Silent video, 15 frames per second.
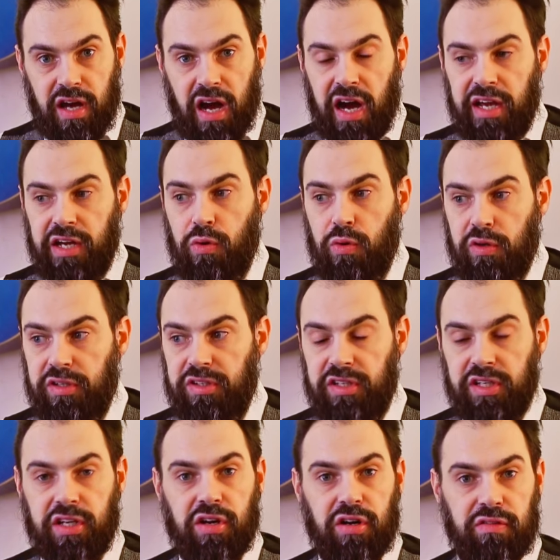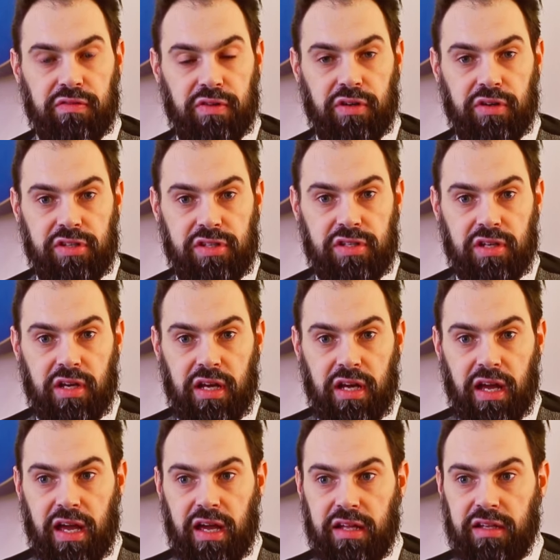high quality converts
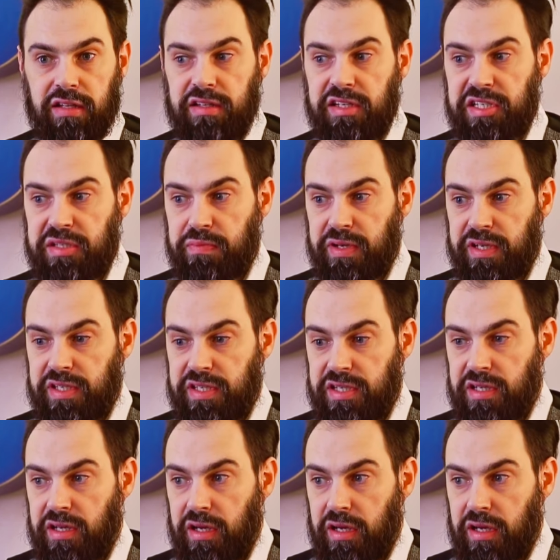and dismiss